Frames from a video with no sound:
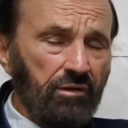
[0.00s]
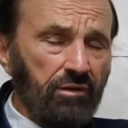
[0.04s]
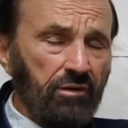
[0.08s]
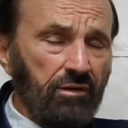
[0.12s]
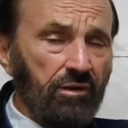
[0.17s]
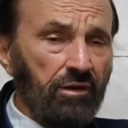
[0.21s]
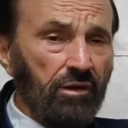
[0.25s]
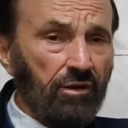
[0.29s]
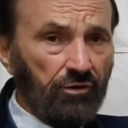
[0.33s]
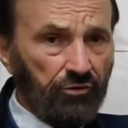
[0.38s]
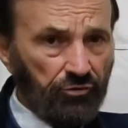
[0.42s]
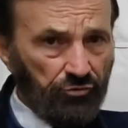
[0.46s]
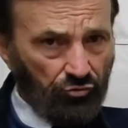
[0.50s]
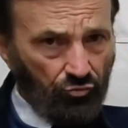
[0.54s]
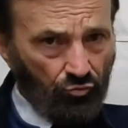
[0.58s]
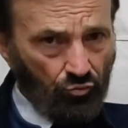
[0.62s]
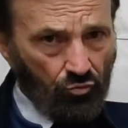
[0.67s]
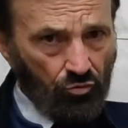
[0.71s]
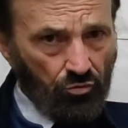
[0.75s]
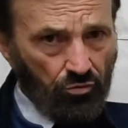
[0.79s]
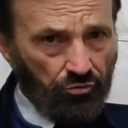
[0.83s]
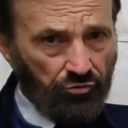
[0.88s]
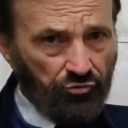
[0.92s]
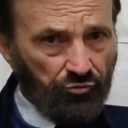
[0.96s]
Elihu
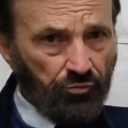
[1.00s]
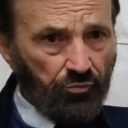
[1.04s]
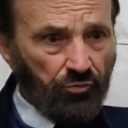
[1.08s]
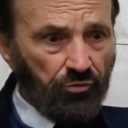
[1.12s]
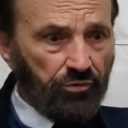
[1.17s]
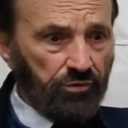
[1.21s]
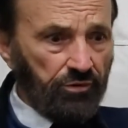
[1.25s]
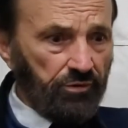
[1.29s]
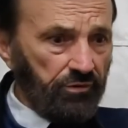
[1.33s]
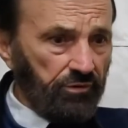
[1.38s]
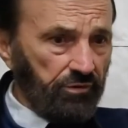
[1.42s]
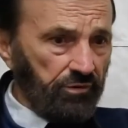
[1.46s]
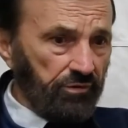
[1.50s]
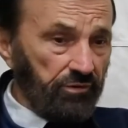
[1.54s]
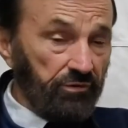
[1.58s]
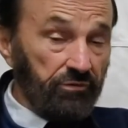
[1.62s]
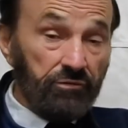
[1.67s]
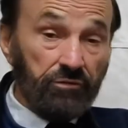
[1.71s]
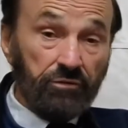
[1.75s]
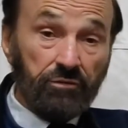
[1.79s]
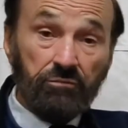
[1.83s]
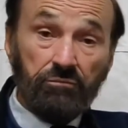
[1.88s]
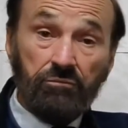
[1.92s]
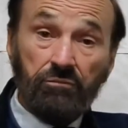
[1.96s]
Washburn in this,
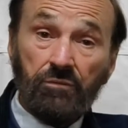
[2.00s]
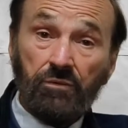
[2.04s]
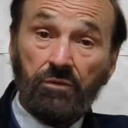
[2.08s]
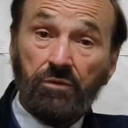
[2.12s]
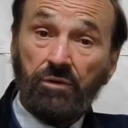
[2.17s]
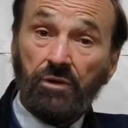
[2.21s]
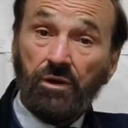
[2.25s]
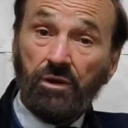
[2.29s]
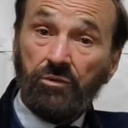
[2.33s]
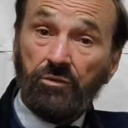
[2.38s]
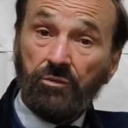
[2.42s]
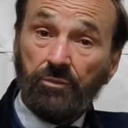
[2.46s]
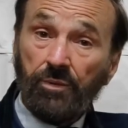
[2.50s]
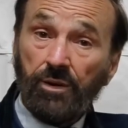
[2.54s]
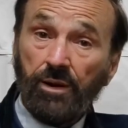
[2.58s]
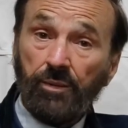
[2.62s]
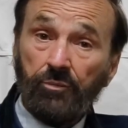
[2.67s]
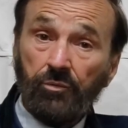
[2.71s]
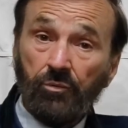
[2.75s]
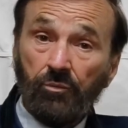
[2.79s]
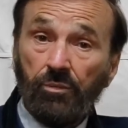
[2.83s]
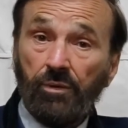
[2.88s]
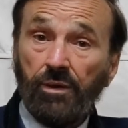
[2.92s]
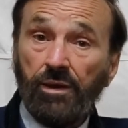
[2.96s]
and gave the paper
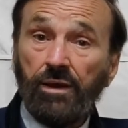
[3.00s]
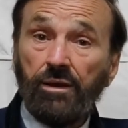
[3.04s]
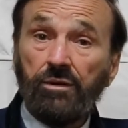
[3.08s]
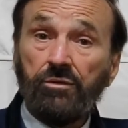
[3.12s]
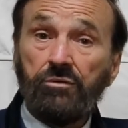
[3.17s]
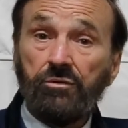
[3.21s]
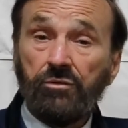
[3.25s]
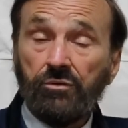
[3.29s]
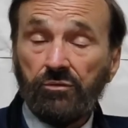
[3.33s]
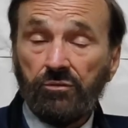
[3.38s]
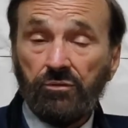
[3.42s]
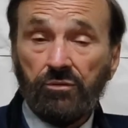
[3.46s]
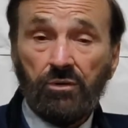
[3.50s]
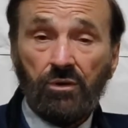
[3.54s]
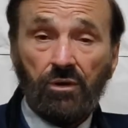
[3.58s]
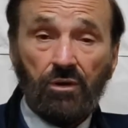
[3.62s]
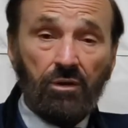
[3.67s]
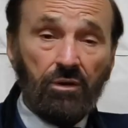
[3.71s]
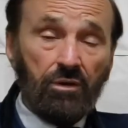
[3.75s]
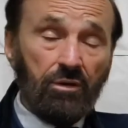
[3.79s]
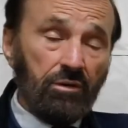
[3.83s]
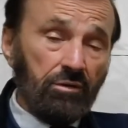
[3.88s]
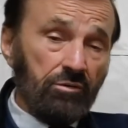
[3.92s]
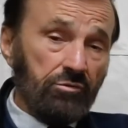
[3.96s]
back to
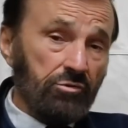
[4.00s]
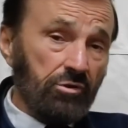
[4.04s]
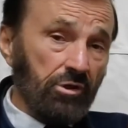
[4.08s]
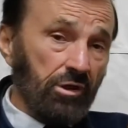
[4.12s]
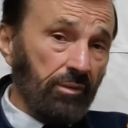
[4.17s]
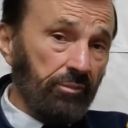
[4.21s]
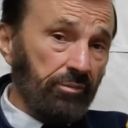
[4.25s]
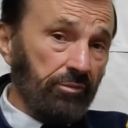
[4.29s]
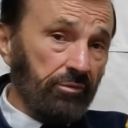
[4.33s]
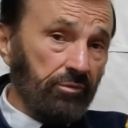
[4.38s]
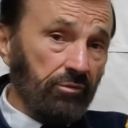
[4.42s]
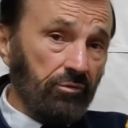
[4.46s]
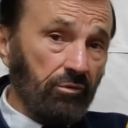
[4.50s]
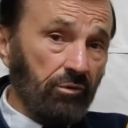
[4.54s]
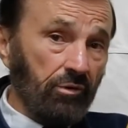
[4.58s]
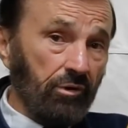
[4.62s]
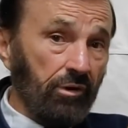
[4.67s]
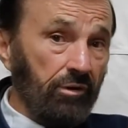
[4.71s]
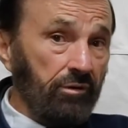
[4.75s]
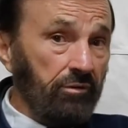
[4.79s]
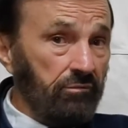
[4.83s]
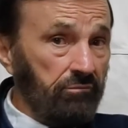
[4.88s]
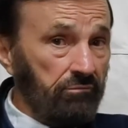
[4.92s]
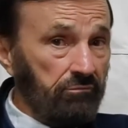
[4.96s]
Chaplain
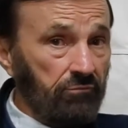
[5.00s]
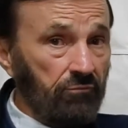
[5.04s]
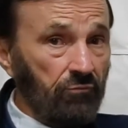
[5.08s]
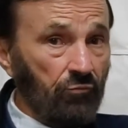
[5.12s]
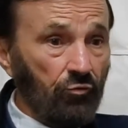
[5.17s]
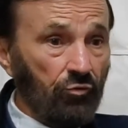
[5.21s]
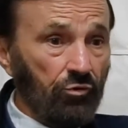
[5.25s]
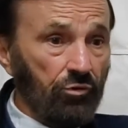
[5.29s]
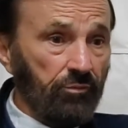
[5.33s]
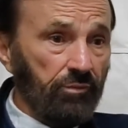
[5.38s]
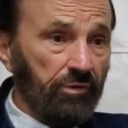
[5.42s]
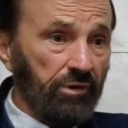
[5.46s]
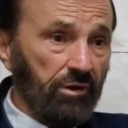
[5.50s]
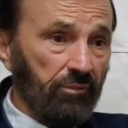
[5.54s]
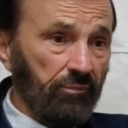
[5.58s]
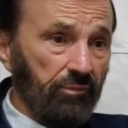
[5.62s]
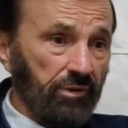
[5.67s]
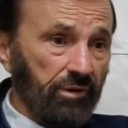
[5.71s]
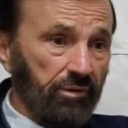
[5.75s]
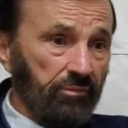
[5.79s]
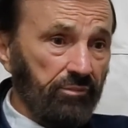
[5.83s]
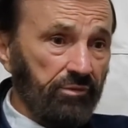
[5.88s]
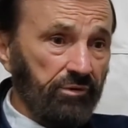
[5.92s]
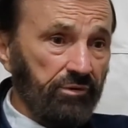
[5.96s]
Crane, went about my
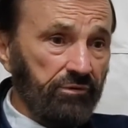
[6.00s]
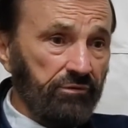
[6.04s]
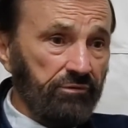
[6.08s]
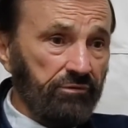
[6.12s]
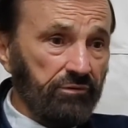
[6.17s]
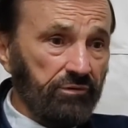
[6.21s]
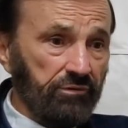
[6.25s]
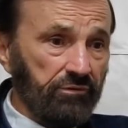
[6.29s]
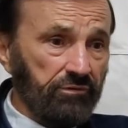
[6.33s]
business.